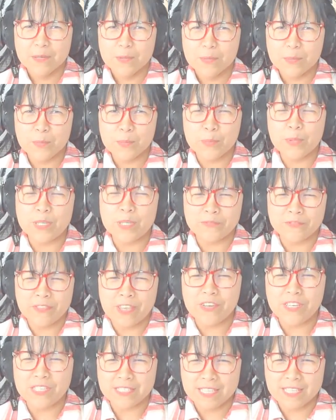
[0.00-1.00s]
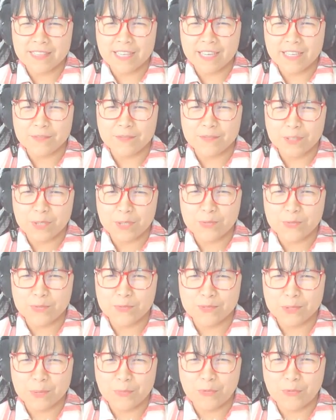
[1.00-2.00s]
but very select few
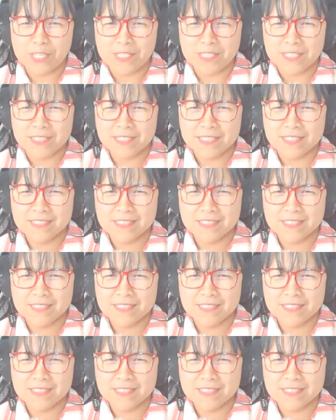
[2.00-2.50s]
from West.